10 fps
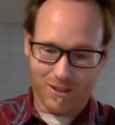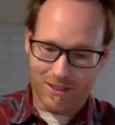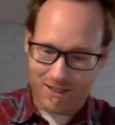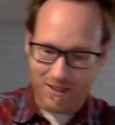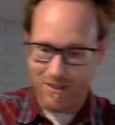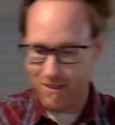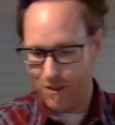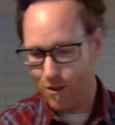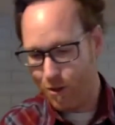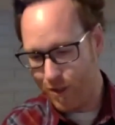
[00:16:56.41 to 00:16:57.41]
is a
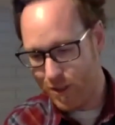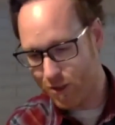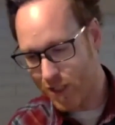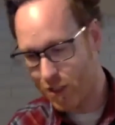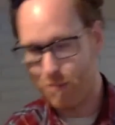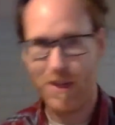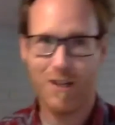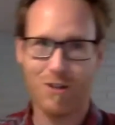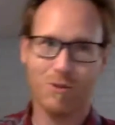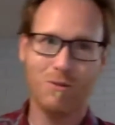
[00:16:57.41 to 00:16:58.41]
whole instruction
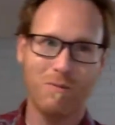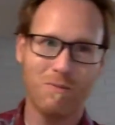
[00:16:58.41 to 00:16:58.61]
manual